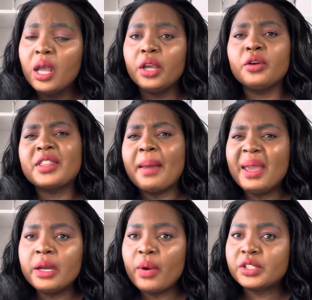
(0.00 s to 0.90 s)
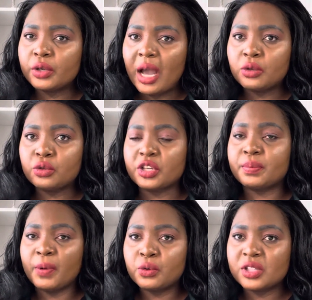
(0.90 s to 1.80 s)
you know, there are many ways on how to
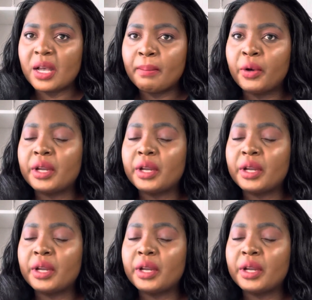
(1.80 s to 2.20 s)
respond to somebody,